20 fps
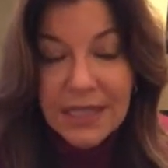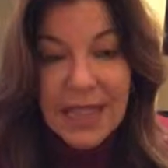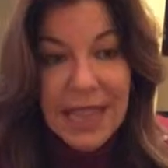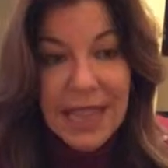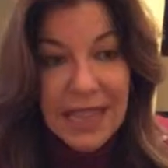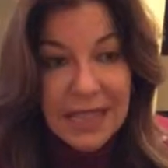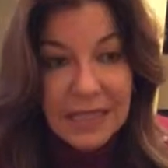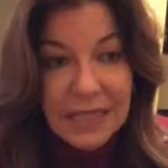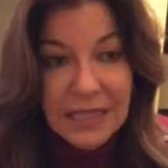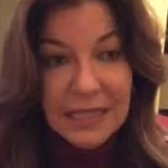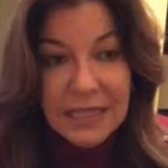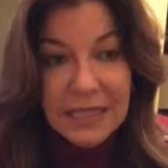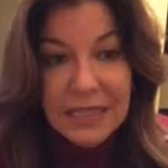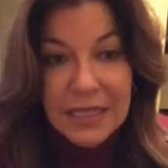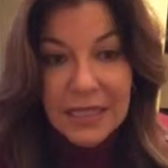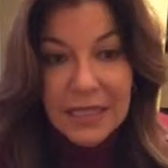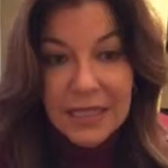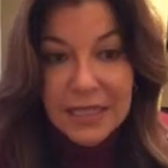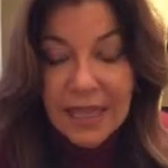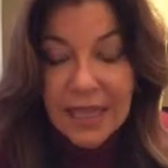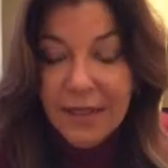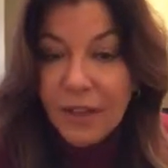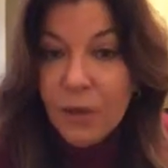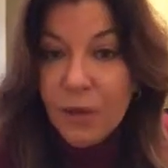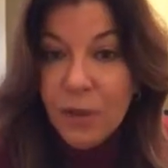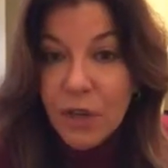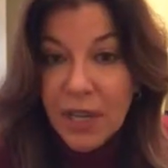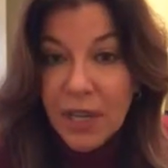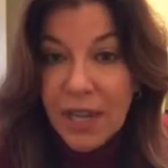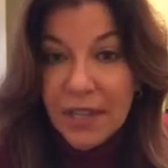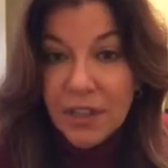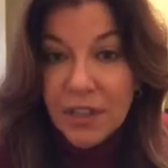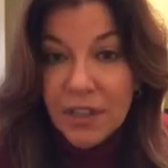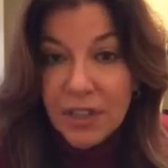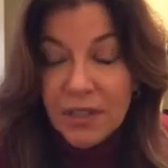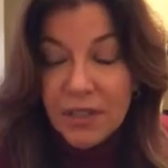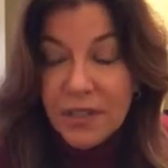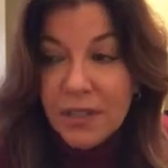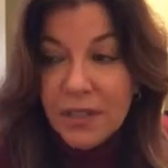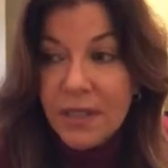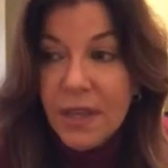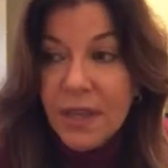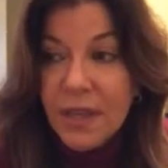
and the telecommunications